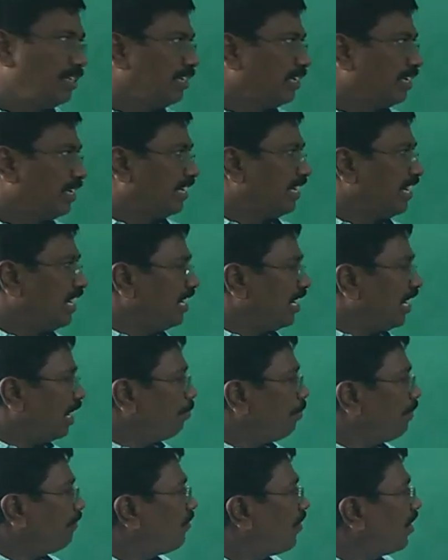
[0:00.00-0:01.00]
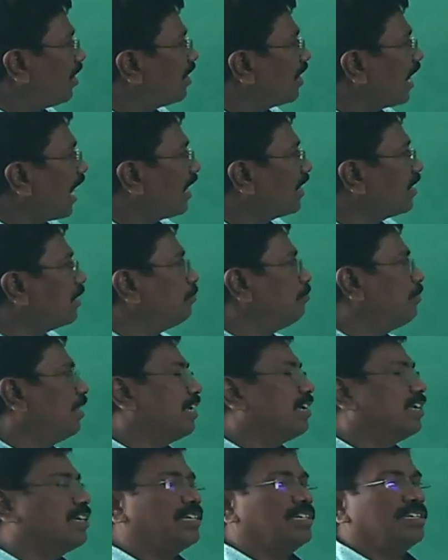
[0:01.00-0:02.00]
It need not be for atom
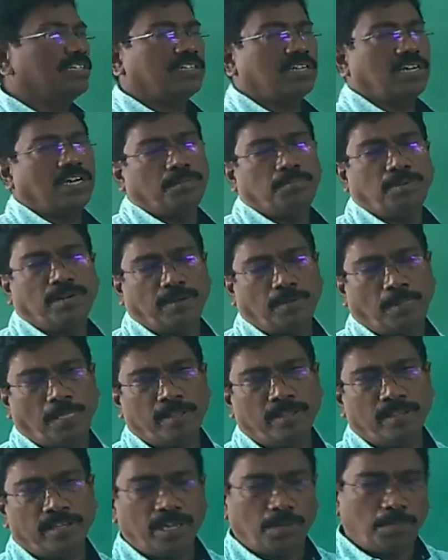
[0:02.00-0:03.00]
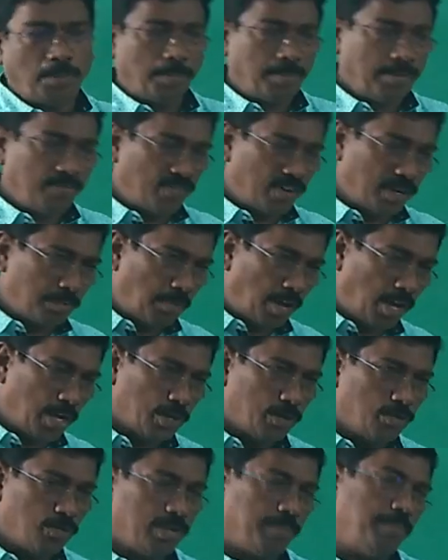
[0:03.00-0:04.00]
like carbon. It may be for
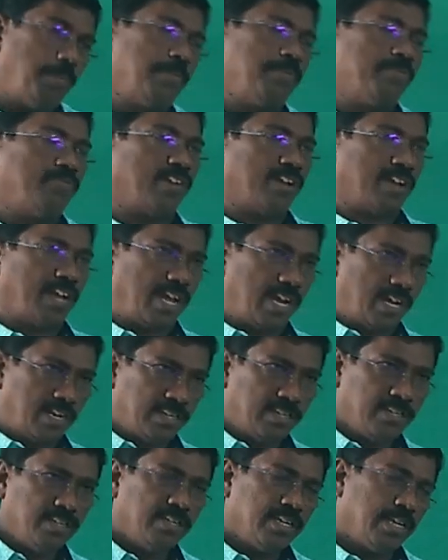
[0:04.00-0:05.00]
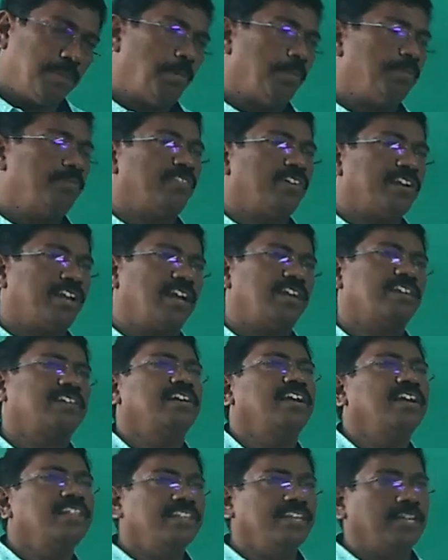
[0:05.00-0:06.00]
molecule, it may be for ion, it may be for
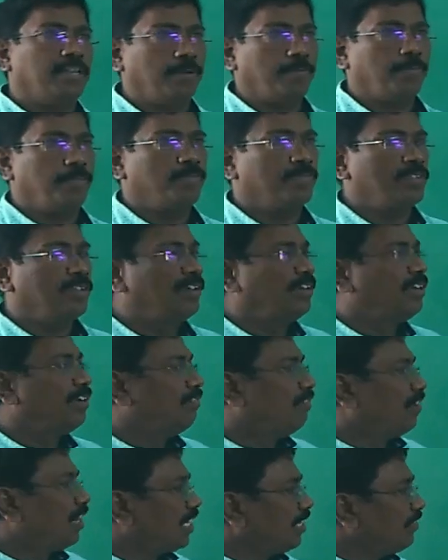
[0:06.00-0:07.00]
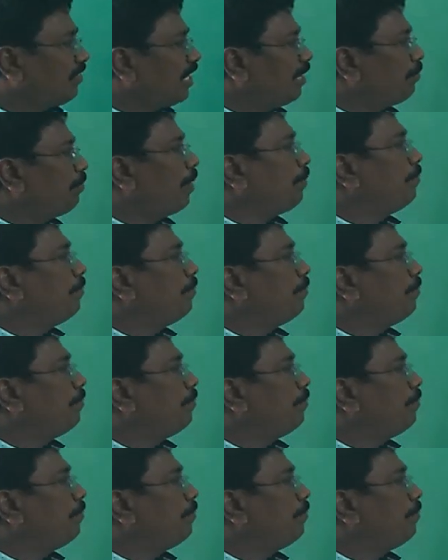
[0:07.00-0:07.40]
electron, anything. Whatever it may